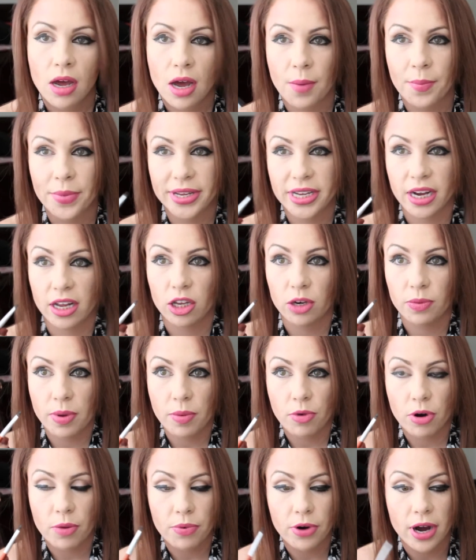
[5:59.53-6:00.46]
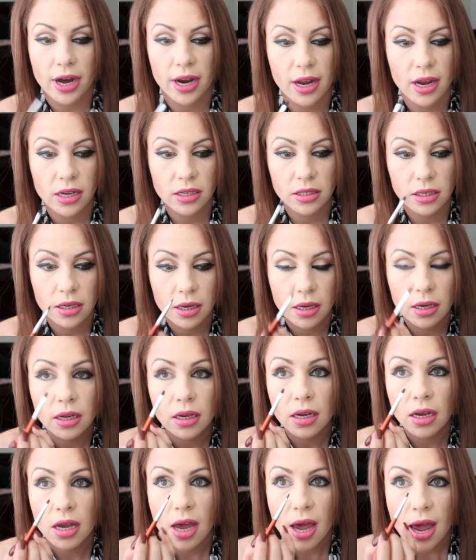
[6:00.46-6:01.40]
going to take a little bit more product,
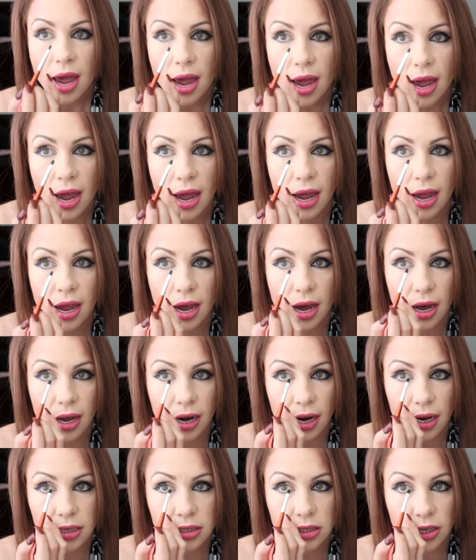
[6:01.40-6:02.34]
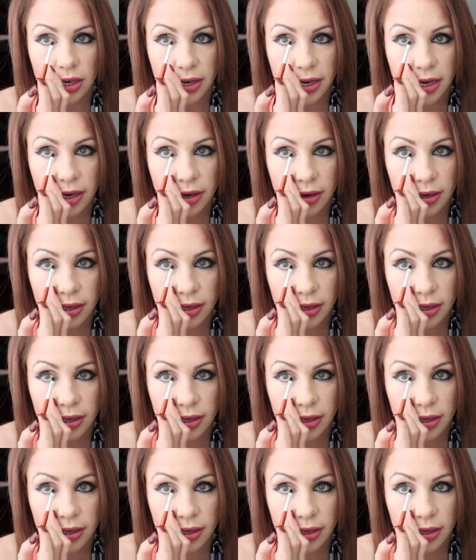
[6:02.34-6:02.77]
and I start here